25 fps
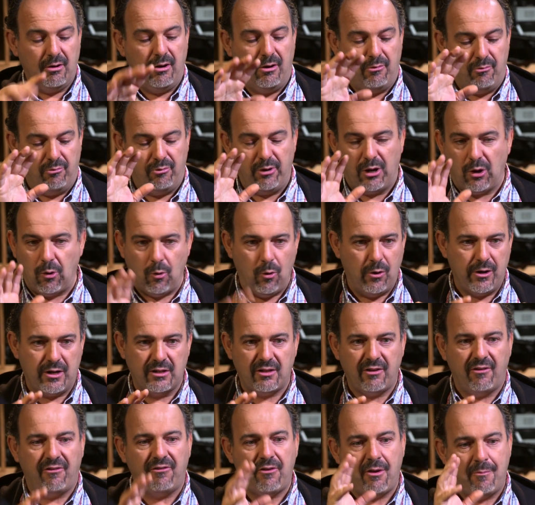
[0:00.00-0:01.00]
record it.
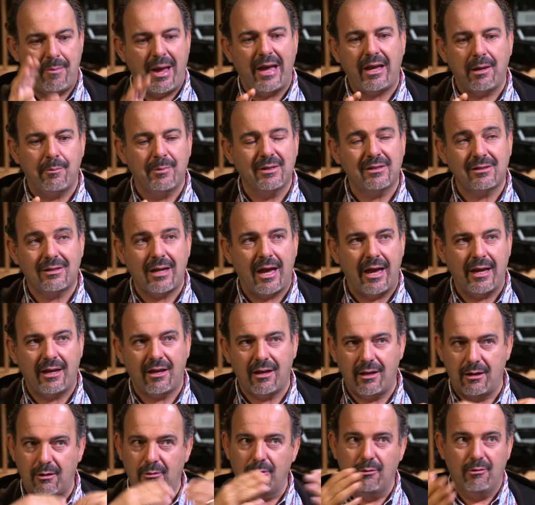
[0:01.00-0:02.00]
So if I make a mistake,
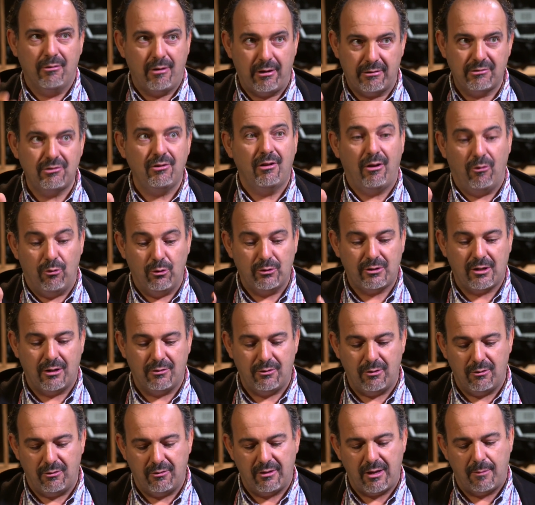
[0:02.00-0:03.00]
it'll also
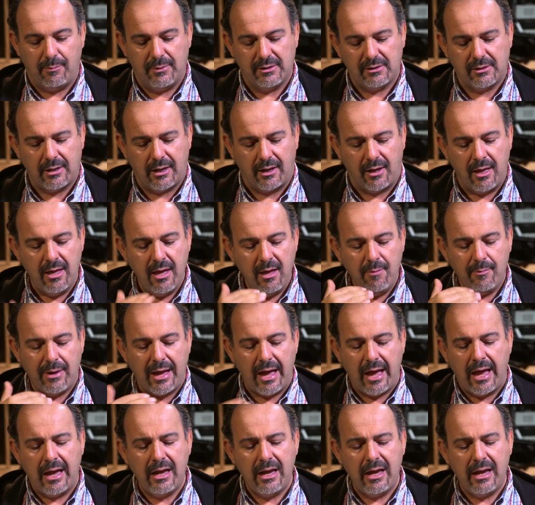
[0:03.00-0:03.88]
do that mistake. But